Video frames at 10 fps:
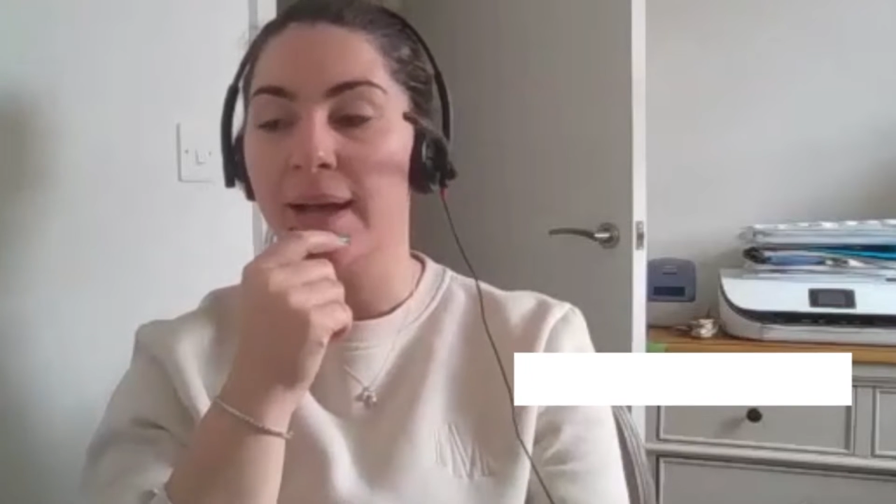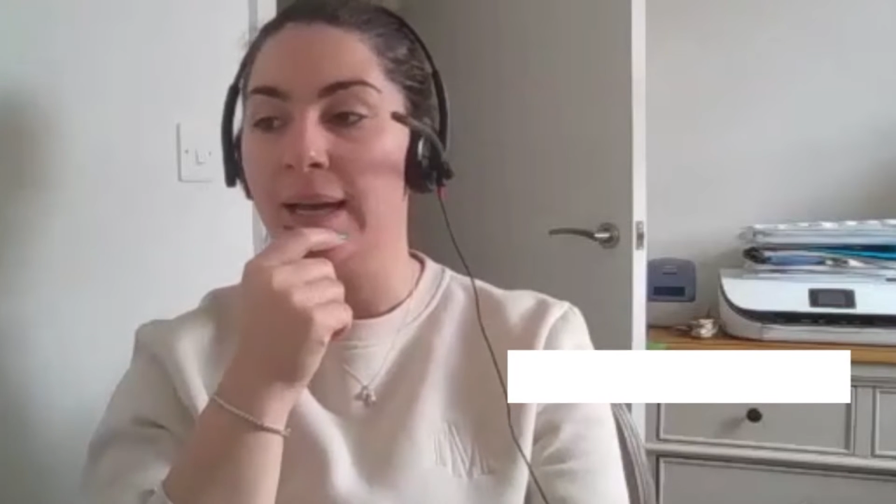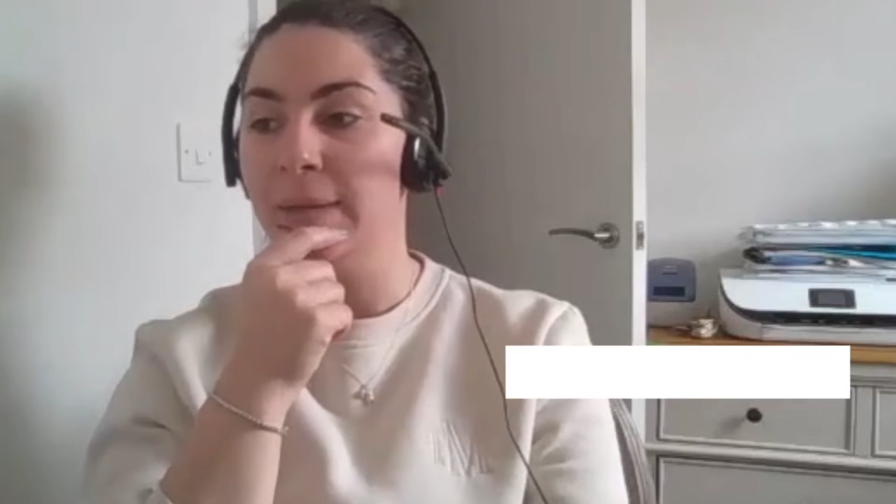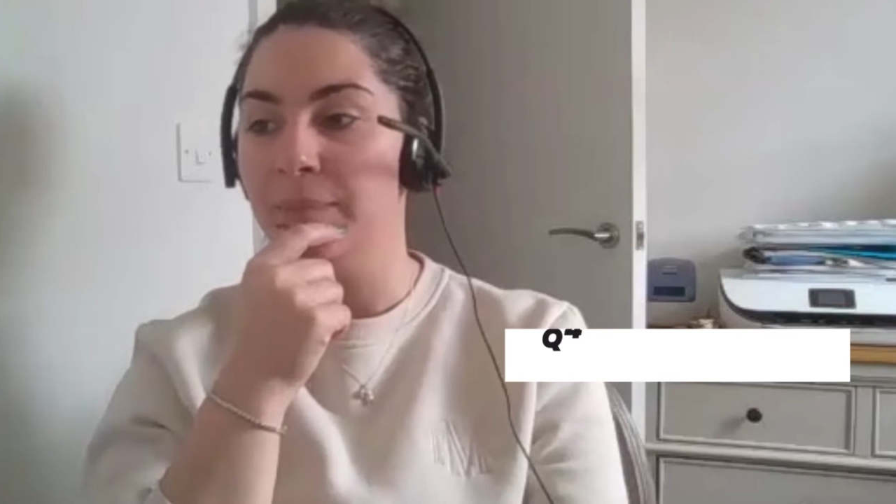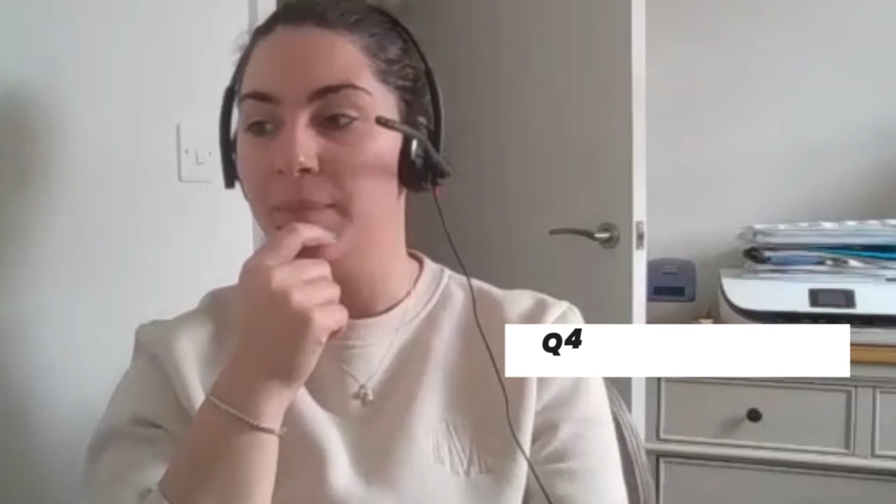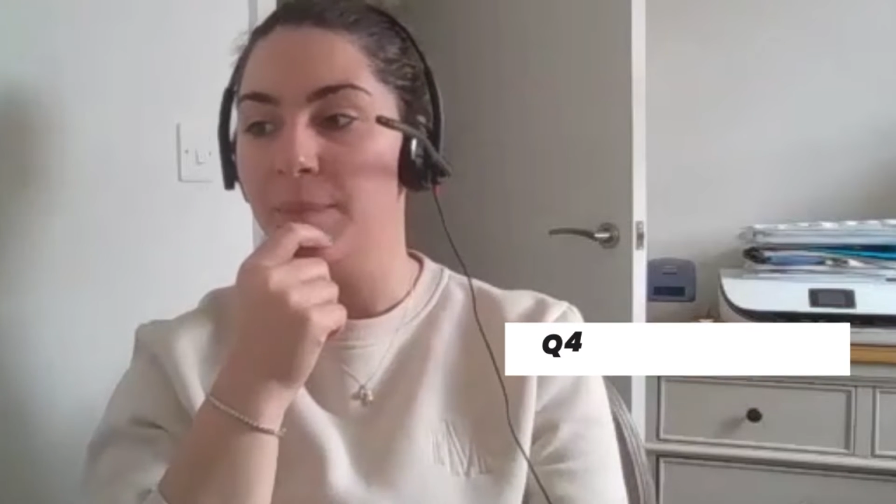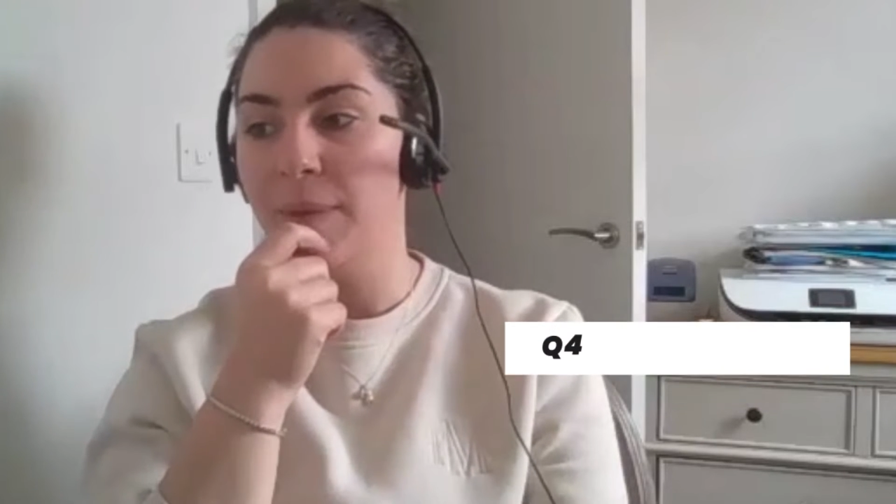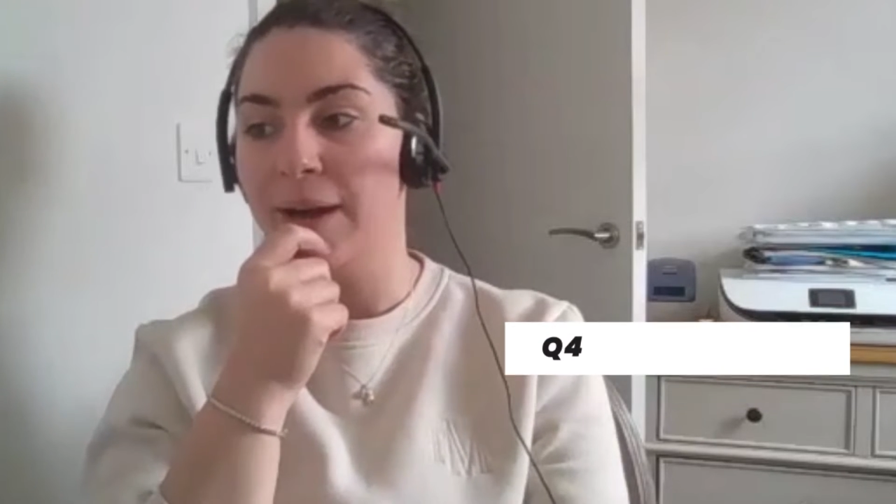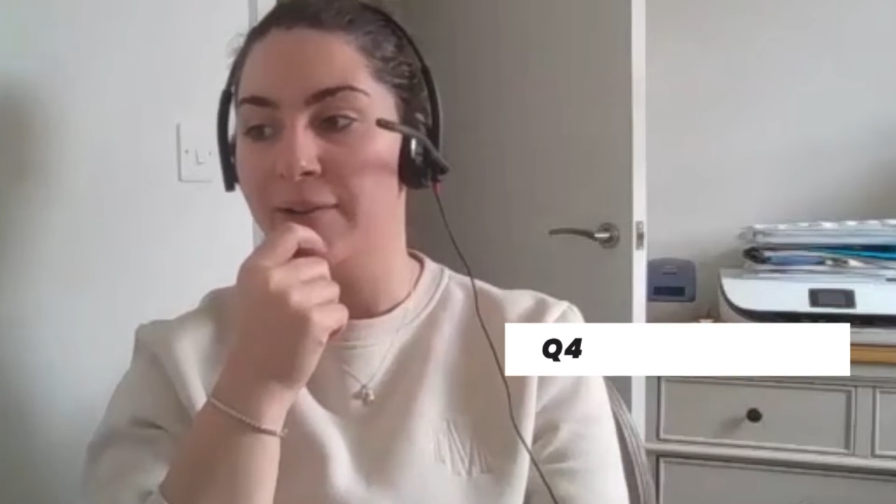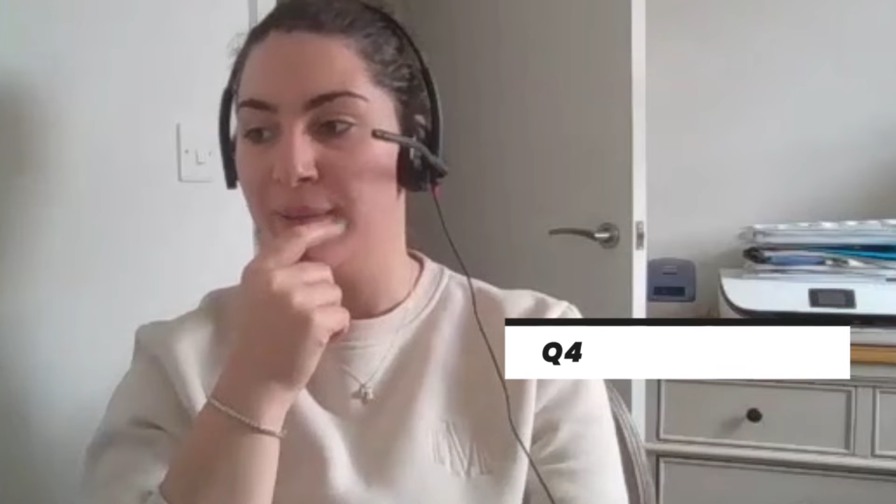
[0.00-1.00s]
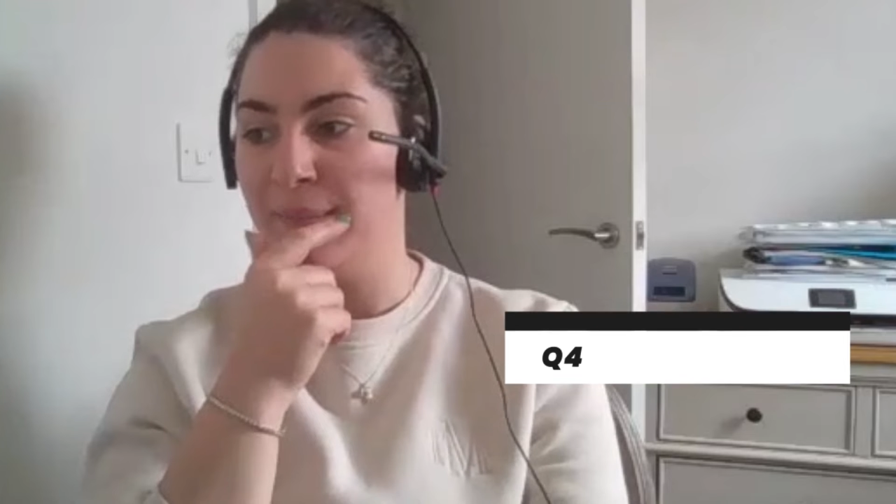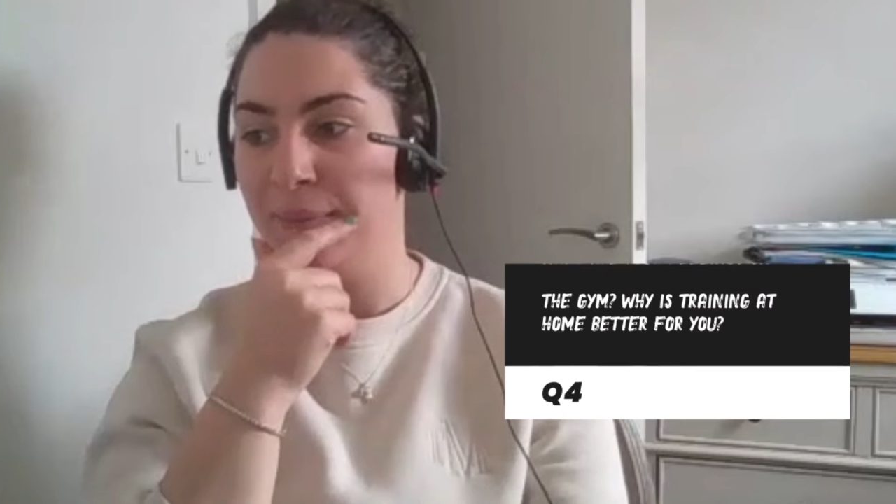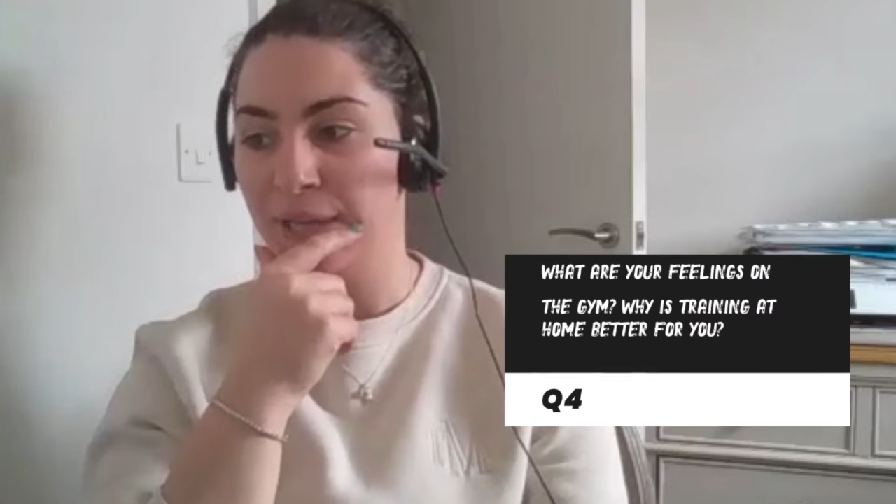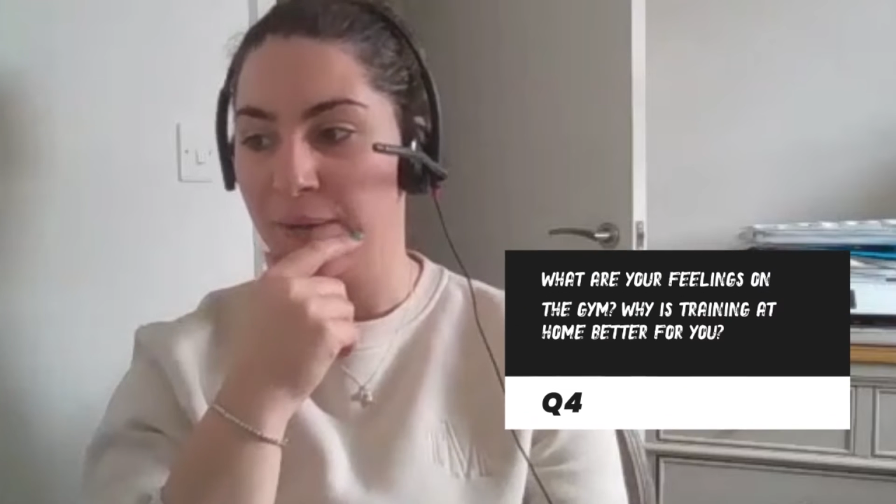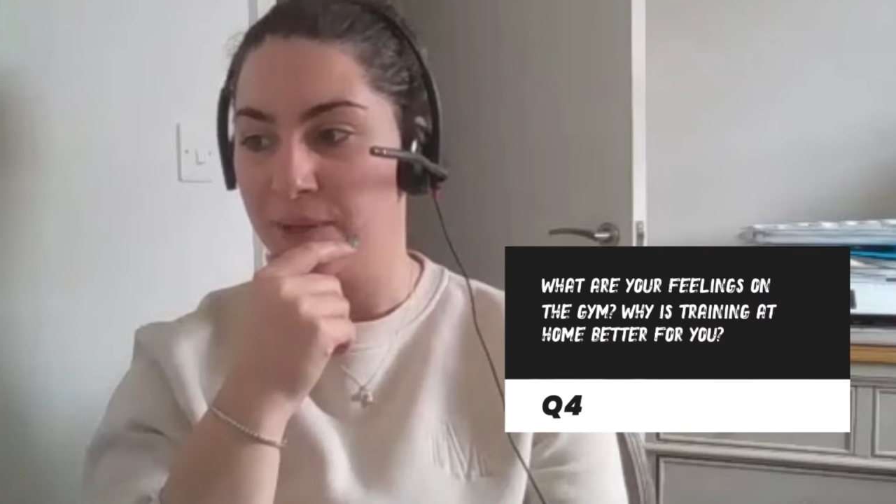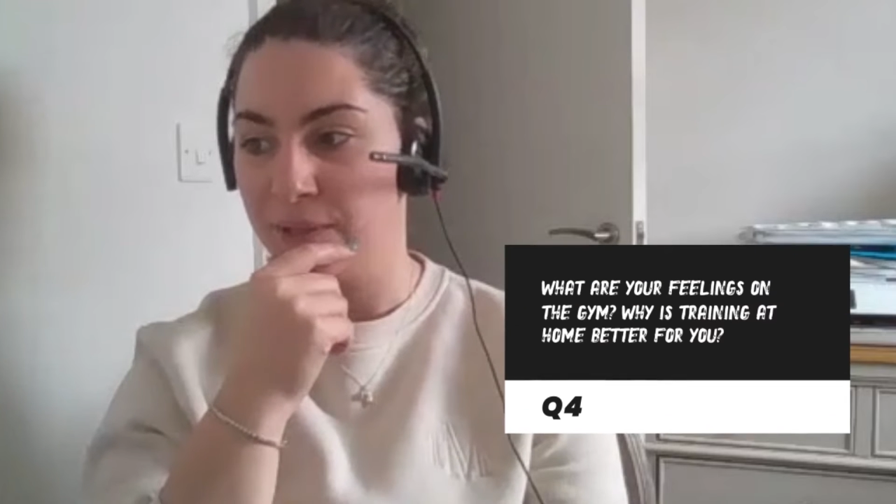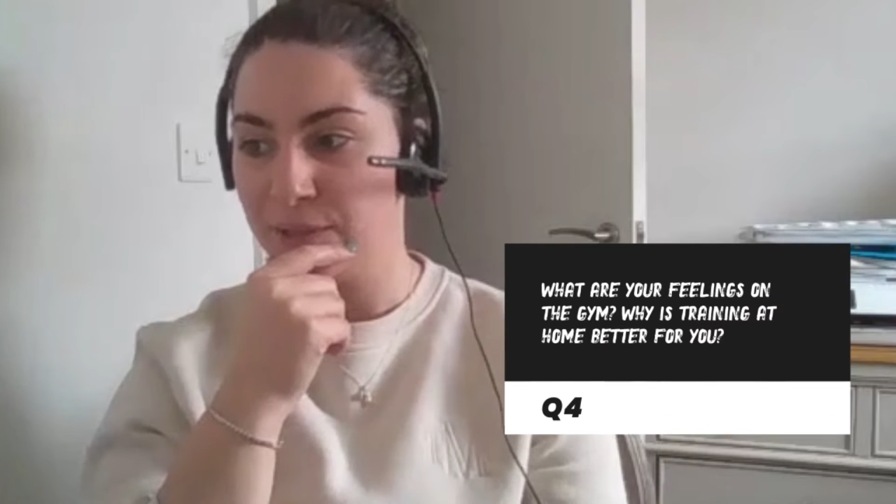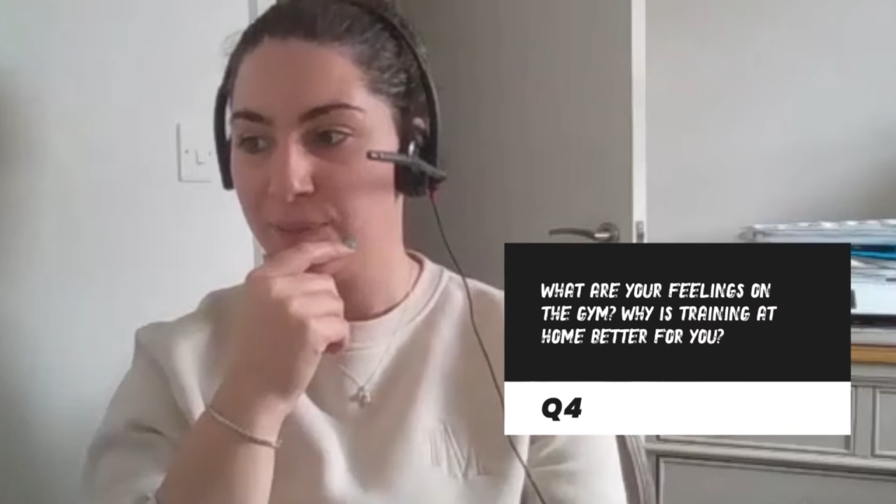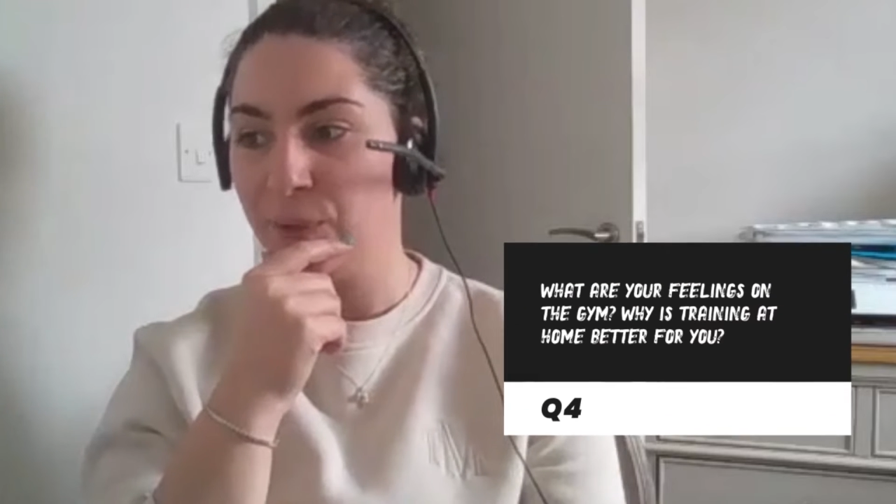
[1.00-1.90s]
I remember going into